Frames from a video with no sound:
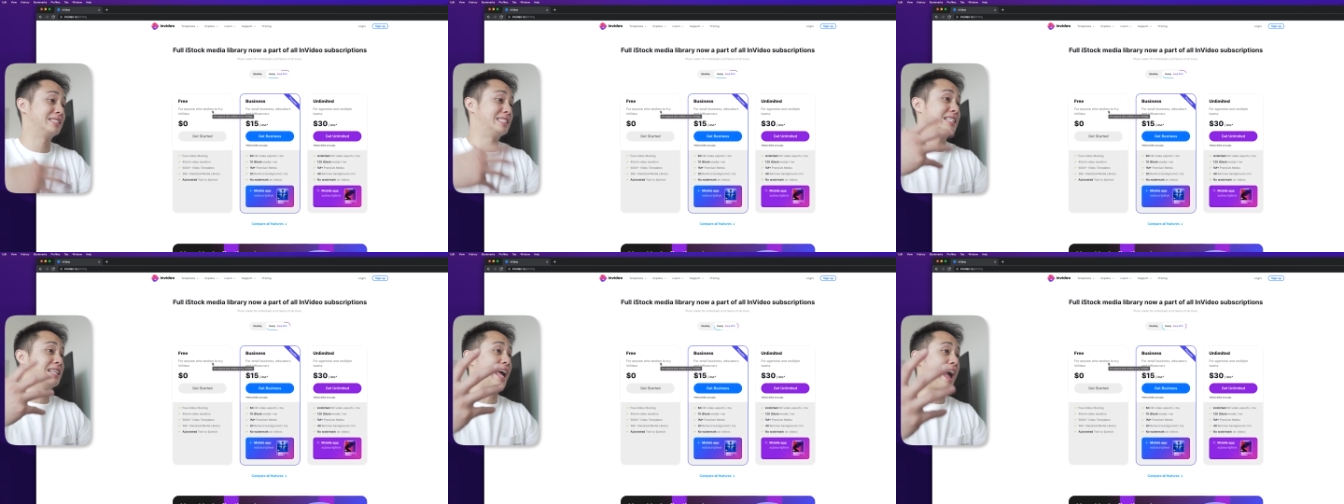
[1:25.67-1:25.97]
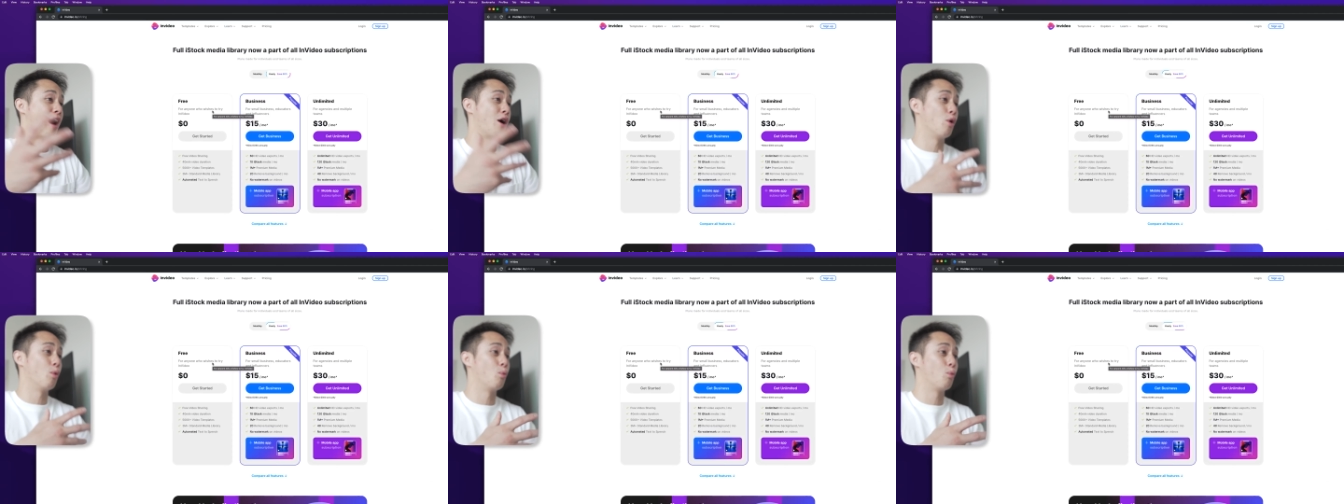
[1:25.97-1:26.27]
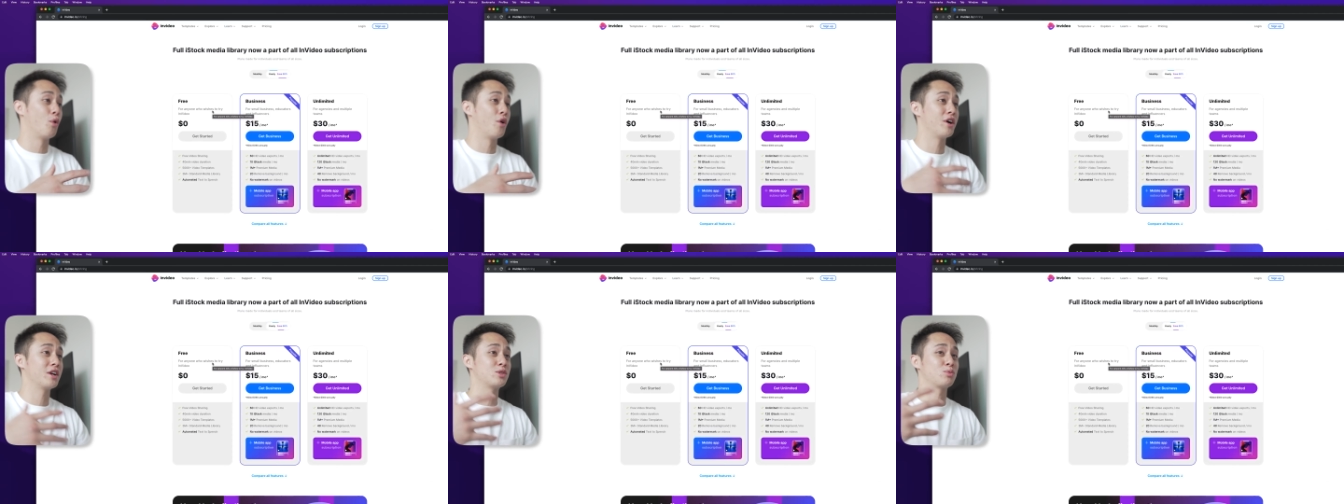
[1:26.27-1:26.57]
see how it
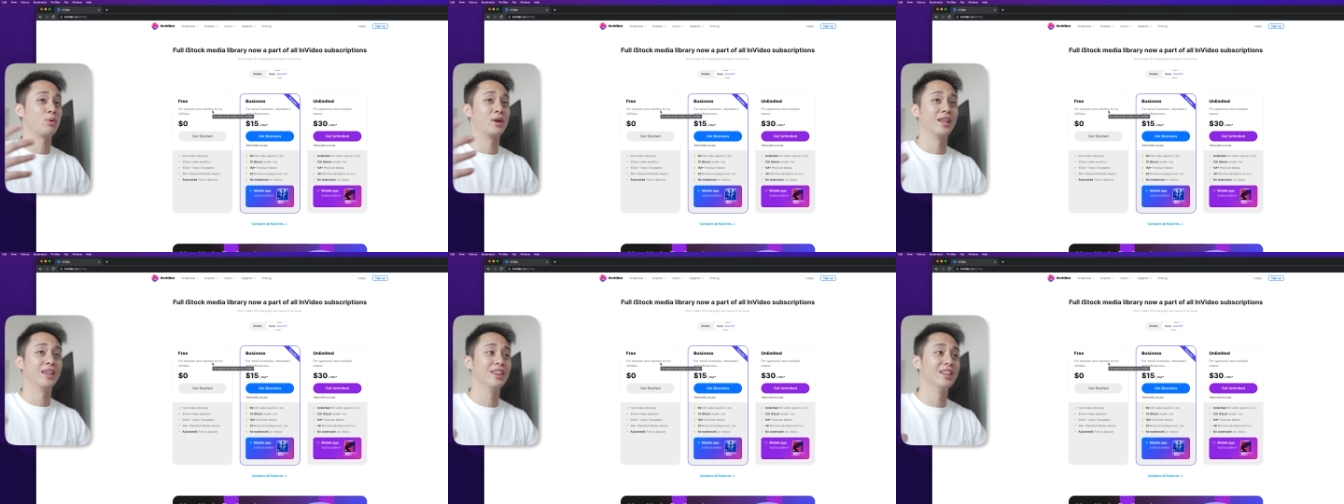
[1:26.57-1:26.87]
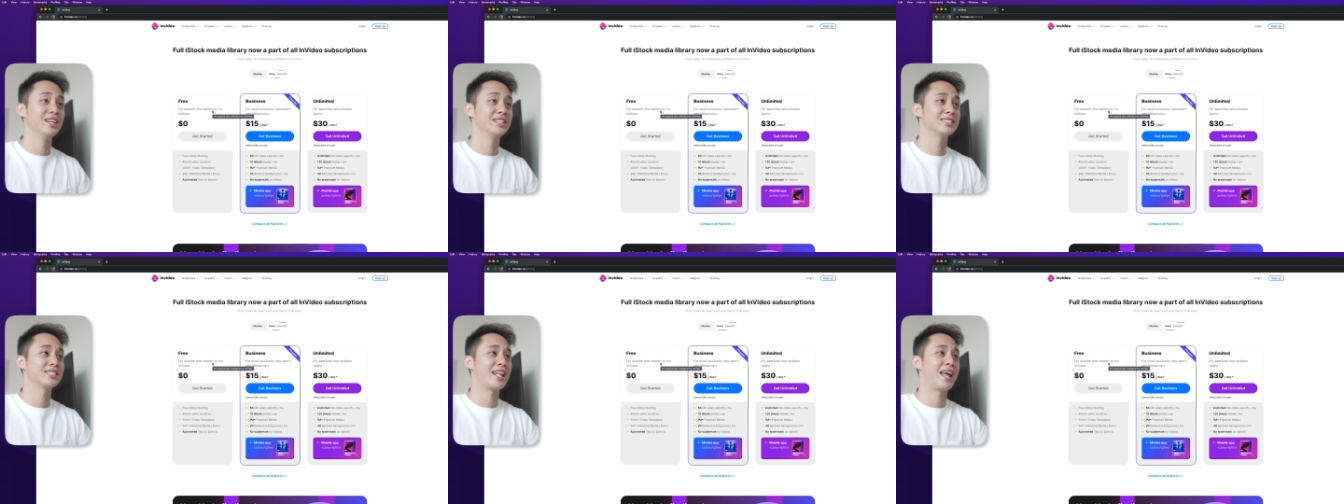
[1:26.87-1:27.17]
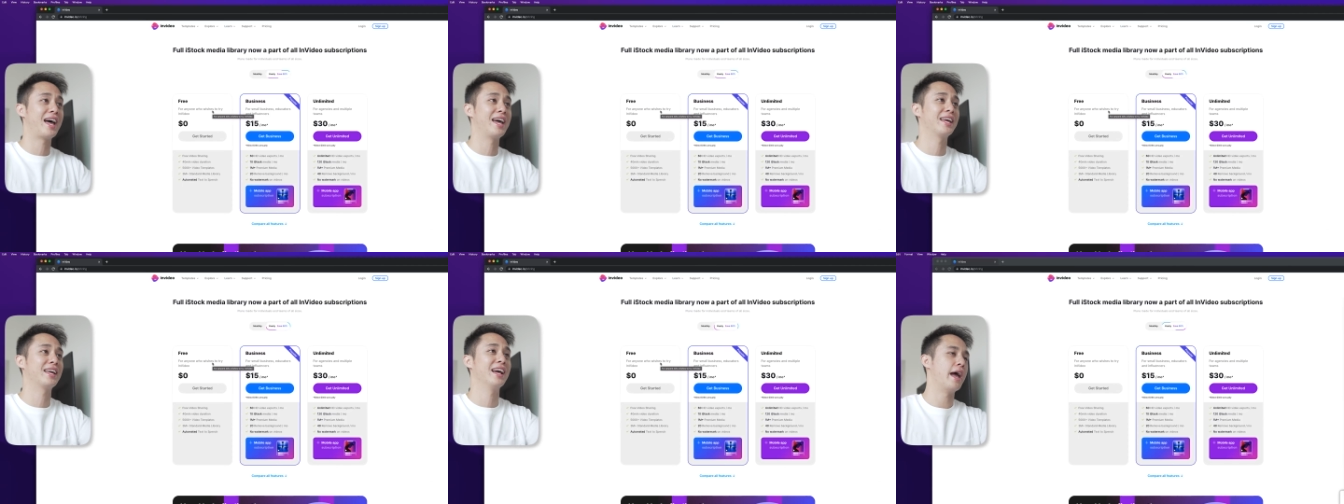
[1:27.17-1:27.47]
works, what it looks
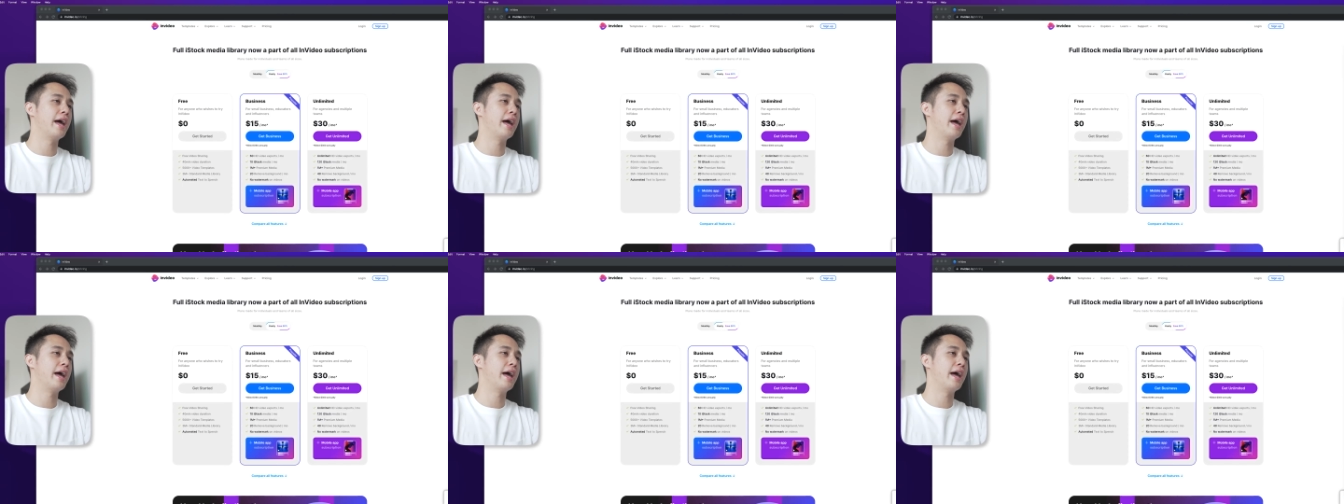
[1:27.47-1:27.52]
like.